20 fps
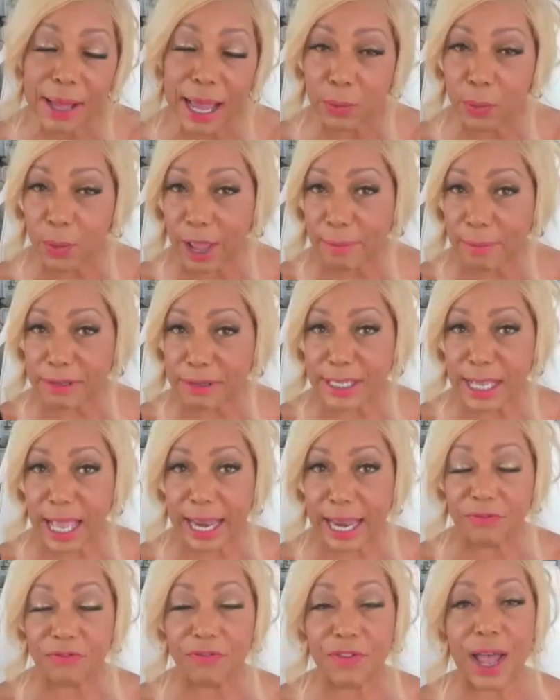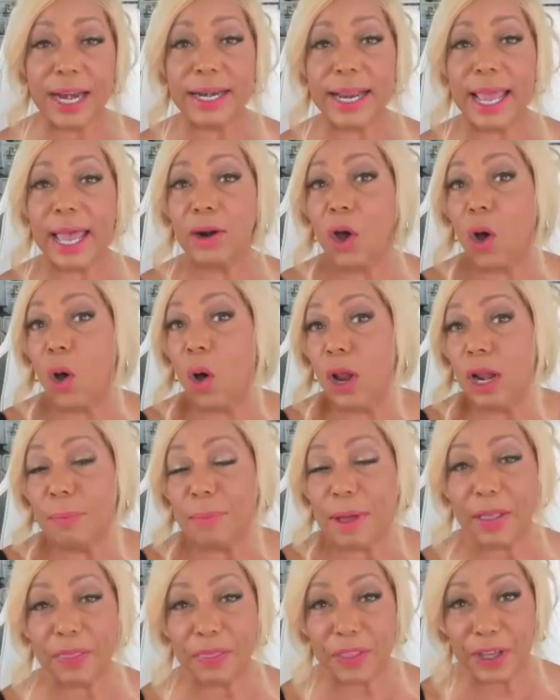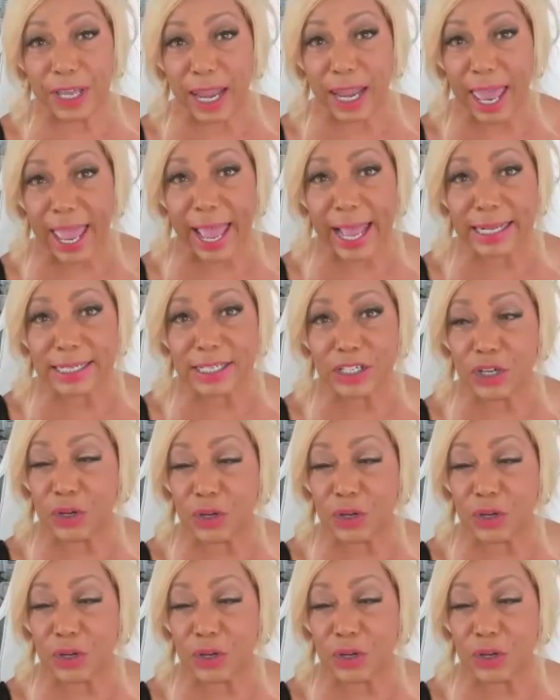my website, and find out all about the class.